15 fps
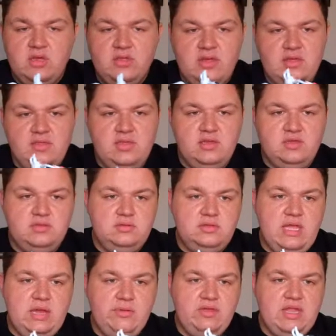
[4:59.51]
that
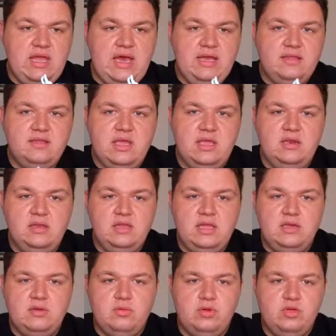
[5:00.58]
it would act kind of
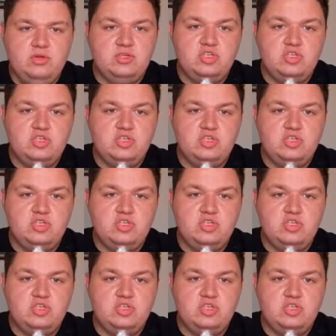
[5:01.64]
like what your